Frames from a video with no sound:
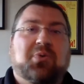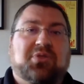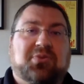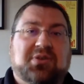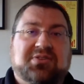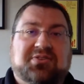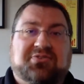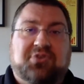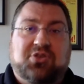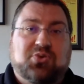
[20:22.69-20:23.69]
Whether it's
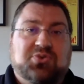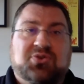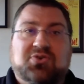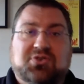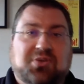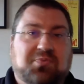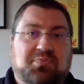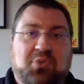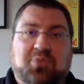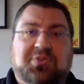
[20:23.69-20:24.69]
for users,
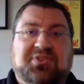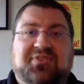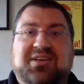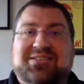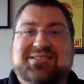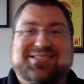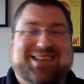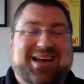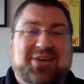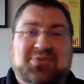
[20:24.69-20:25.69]
mobile devices,
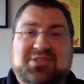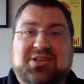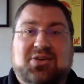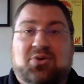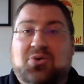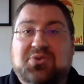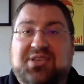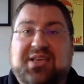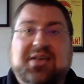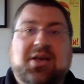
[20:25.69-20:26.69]
IoT, or
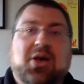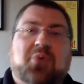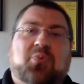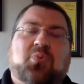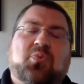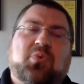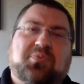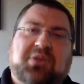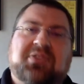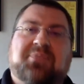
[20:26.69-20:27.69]
OT, we
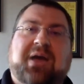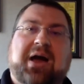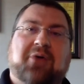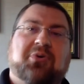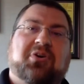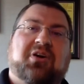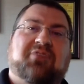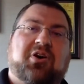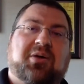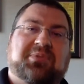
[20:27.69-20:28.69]
bring the power of
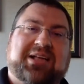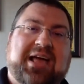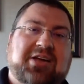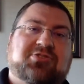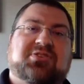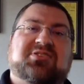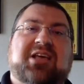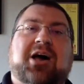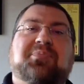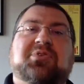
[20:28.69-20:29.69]
our applications
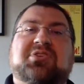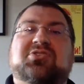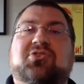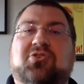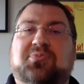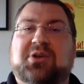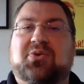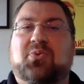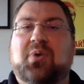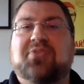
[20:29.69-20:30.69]
to help you
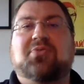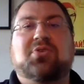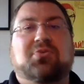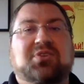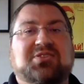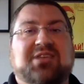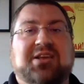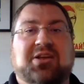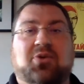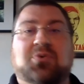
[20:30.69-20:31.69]
determine whether you're
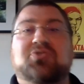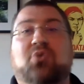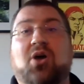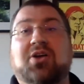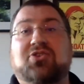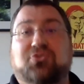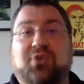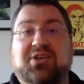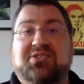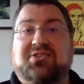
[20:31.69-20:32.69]
extending or withdrawing
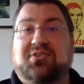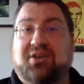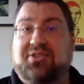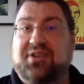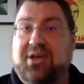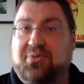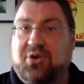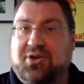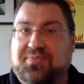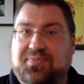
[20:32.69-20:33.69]
trust on the
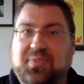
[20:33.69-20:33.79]
network.